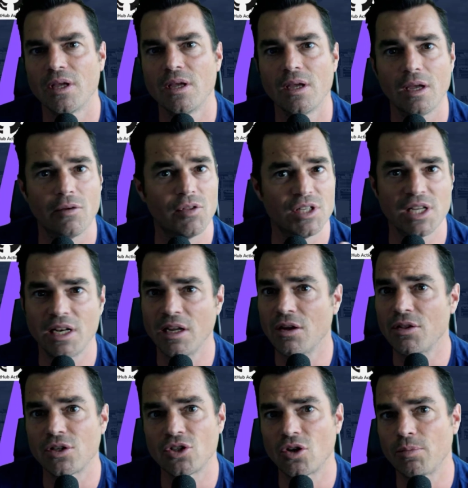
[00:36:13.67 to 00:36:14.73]
If there's any
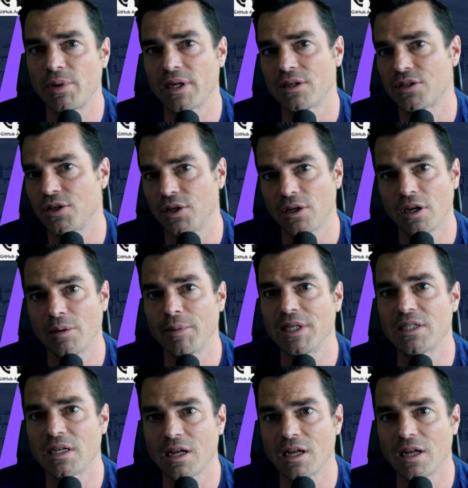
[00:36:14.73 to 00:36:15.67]
other topics that you'd like me to